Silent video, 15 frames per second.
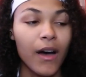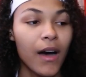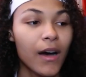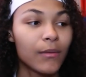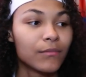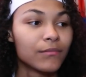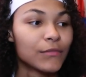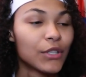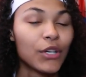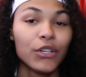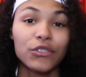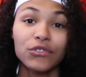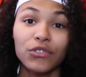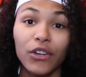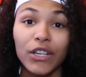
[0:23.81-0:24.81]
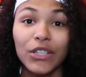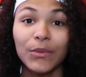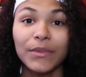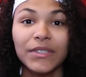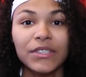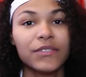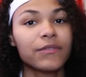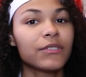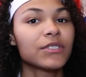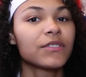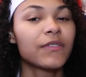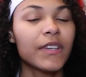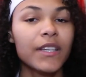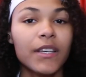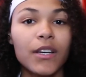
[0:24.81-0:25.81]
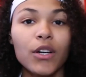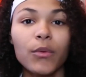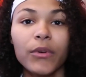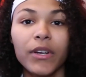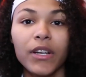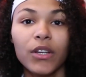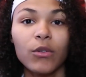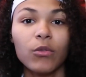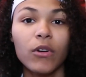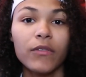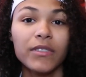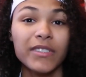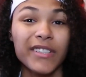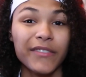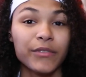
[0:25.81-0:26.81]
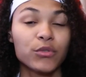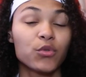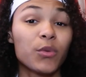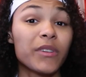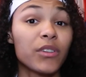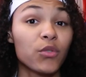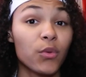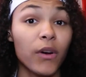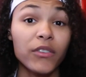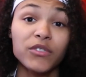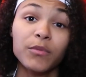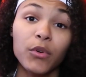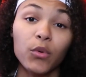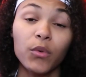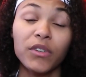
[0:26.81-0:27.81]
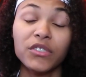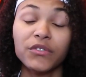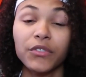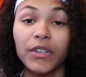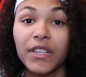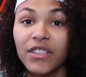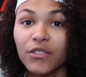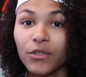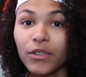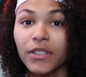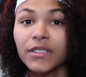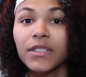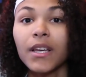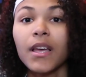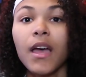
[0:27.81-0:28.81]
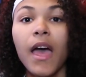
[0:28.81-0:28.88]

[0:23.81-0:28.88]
Um, Starting with this first video, we're going to go over the difference between the 12-spoke wheels for indoors,